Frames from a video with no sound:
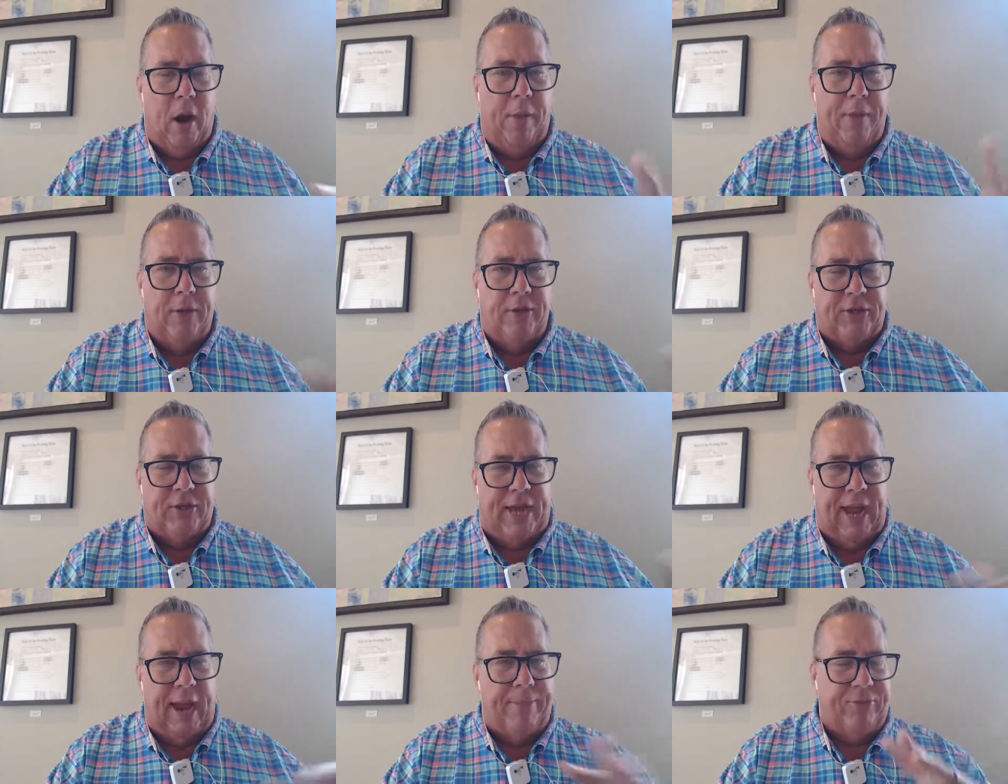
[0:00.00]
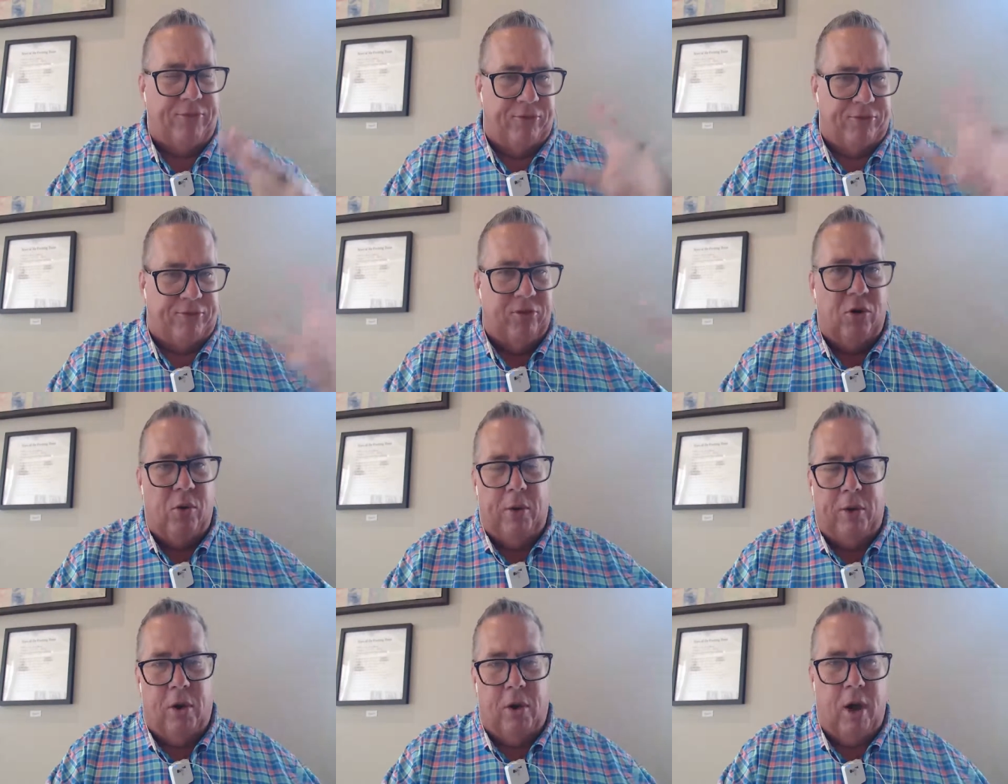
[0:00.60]
All those games were
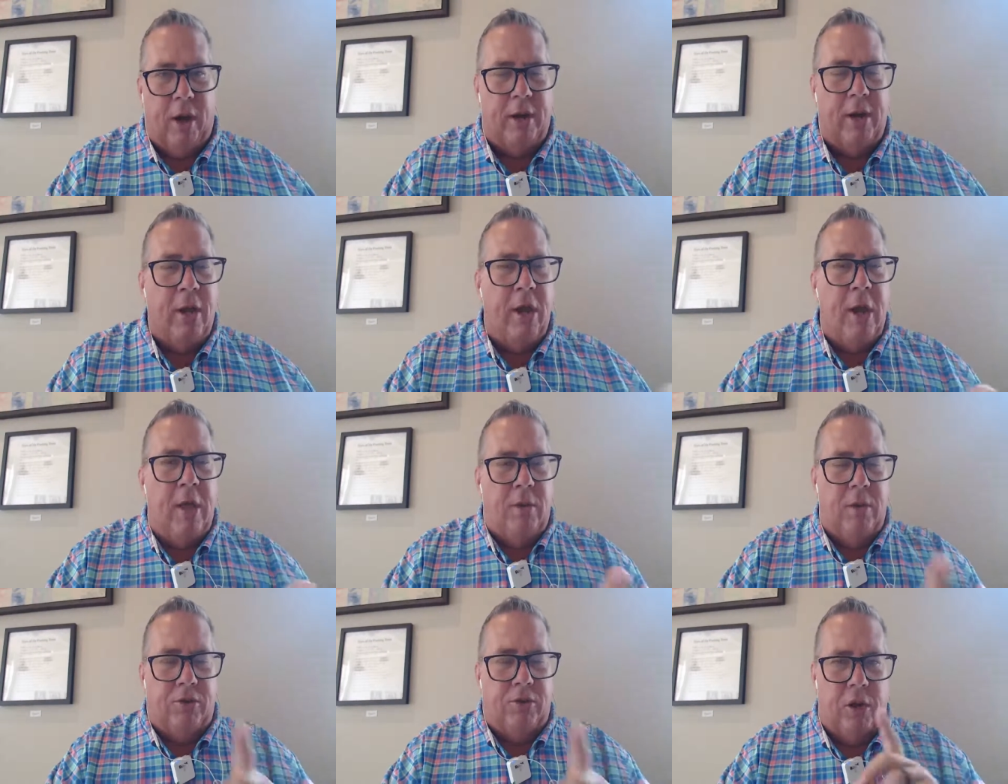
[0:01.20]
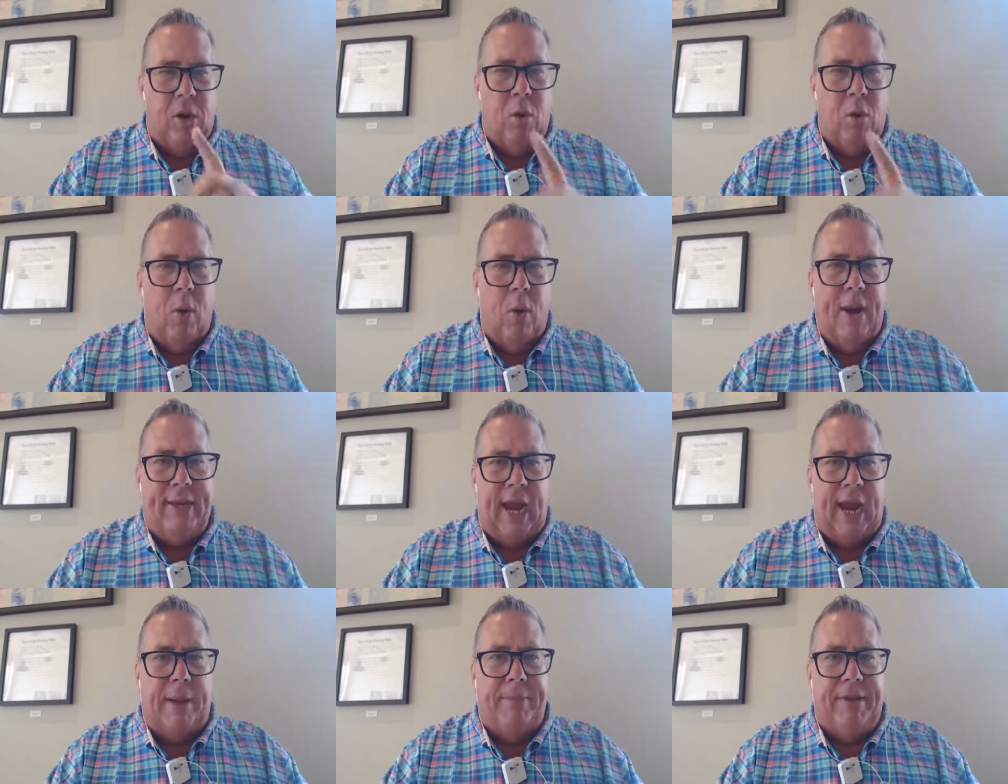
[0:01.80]
still going on. There was only
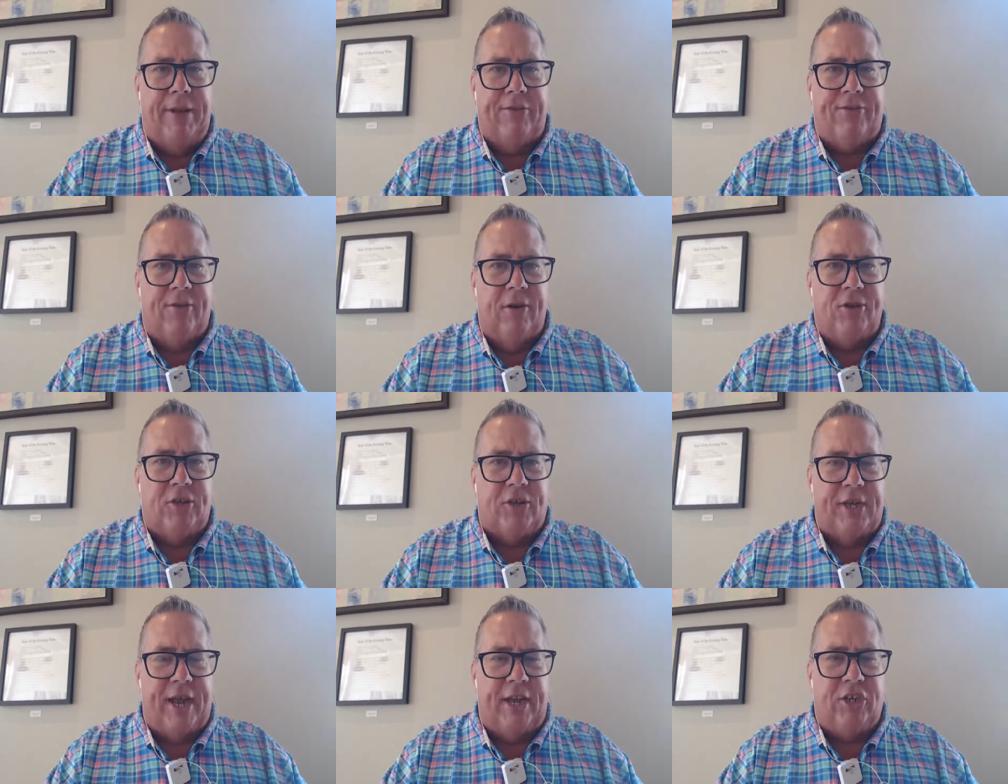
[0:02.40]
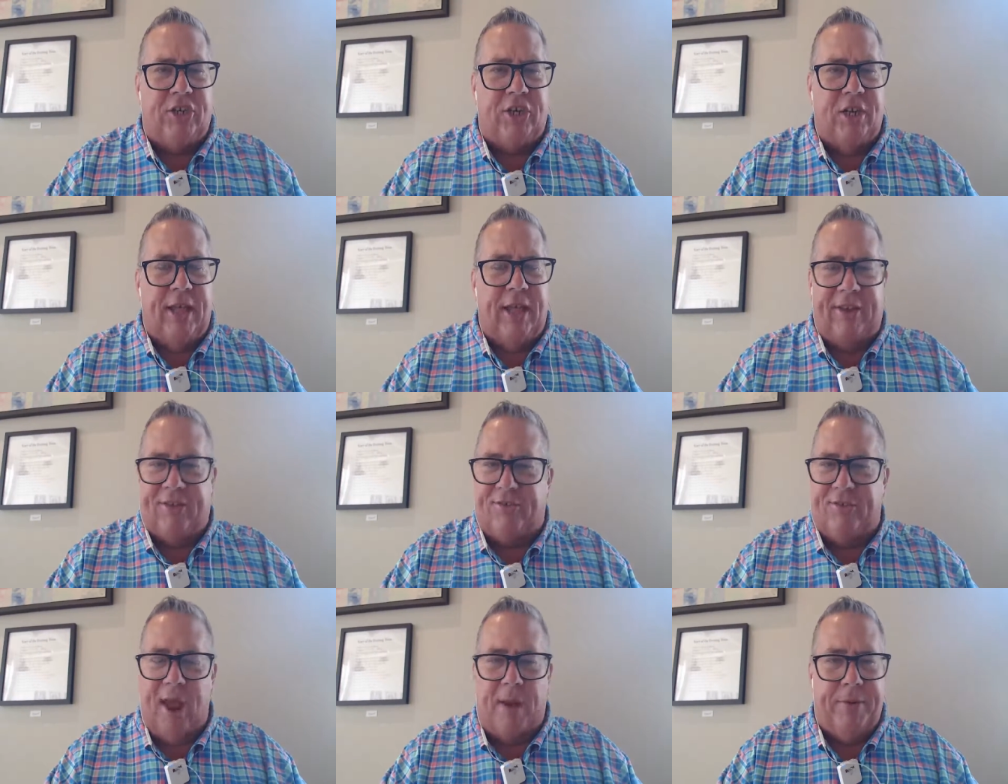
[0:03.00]
one game in the association
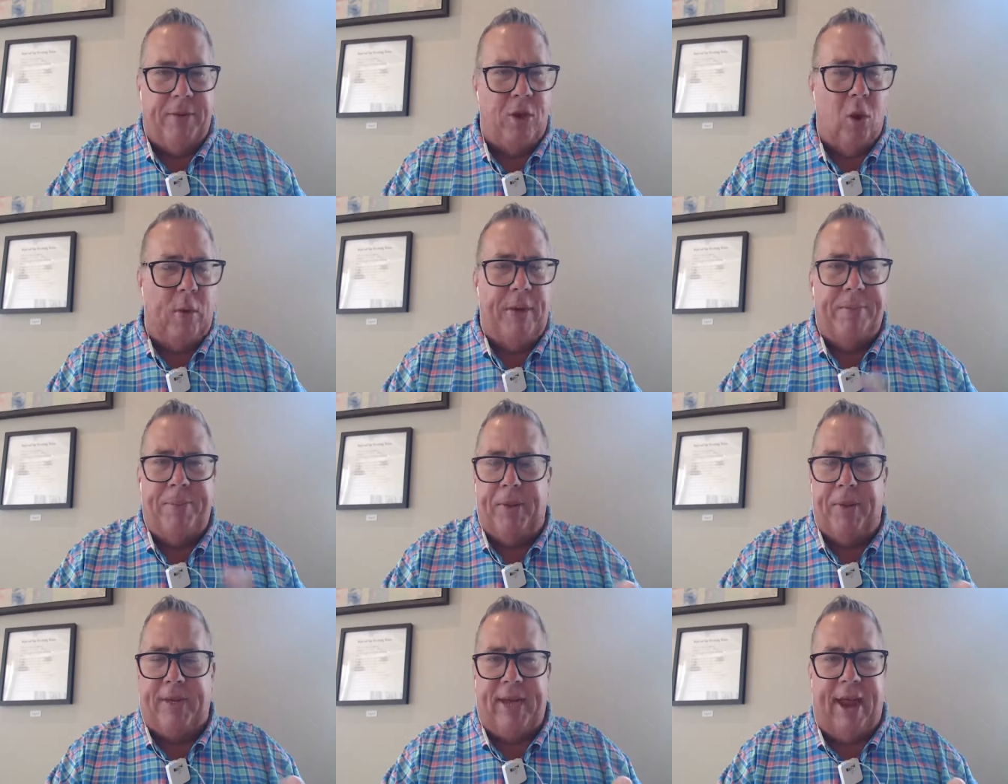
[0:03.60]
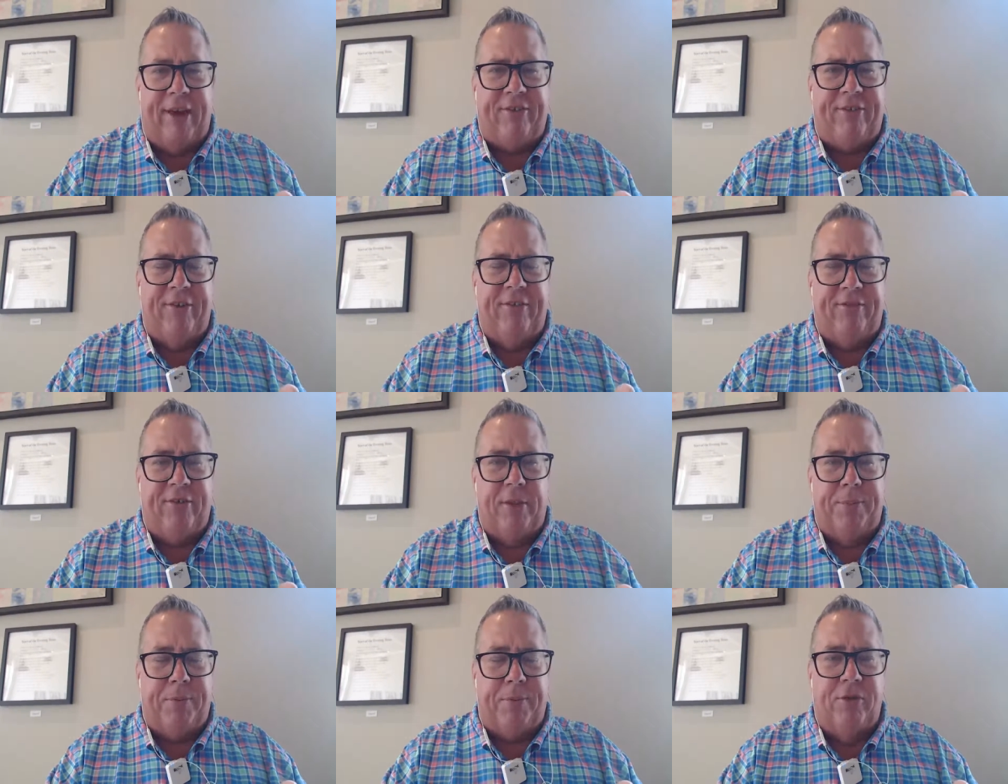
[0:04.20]
last night with no
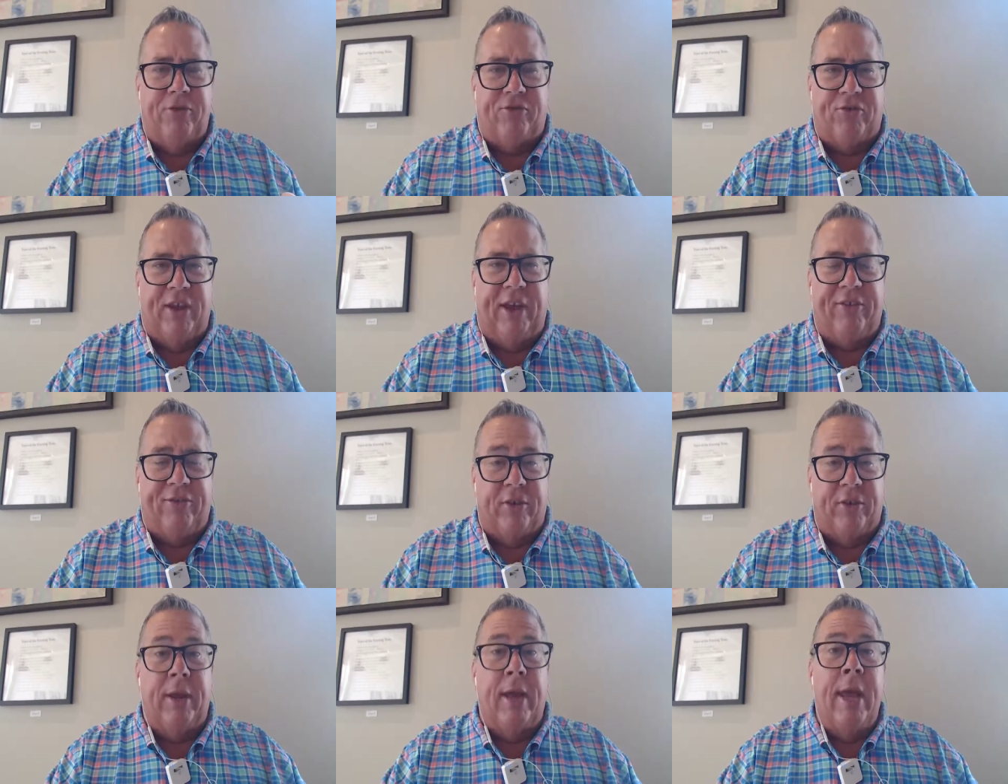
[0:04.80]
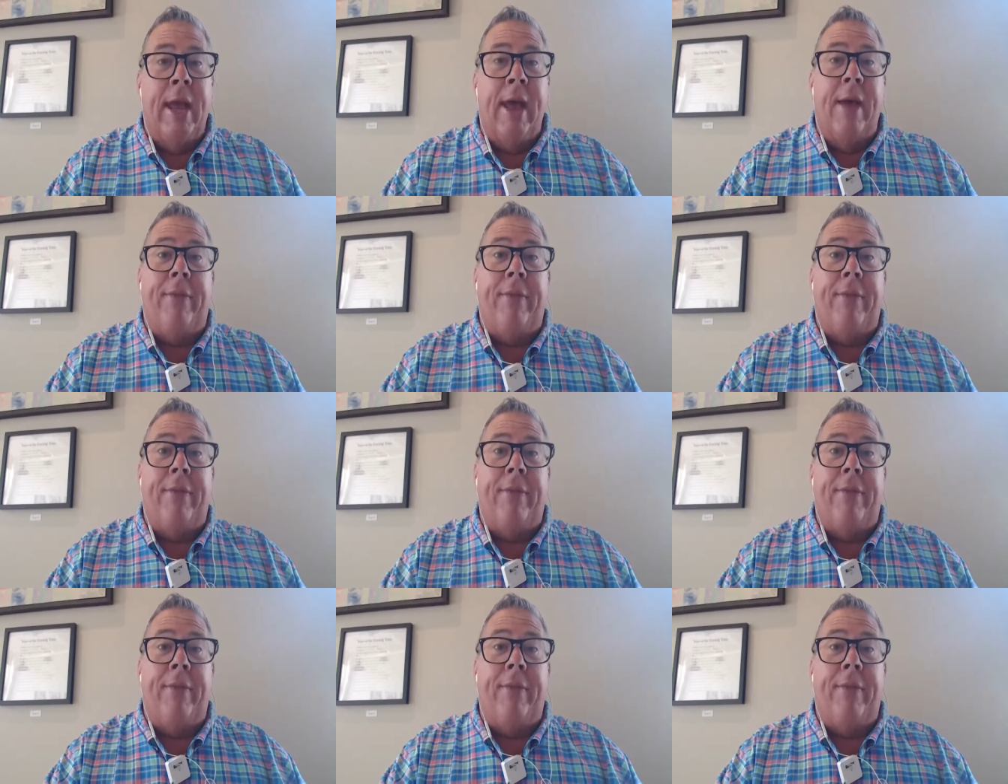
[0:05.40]
implications of the postseason.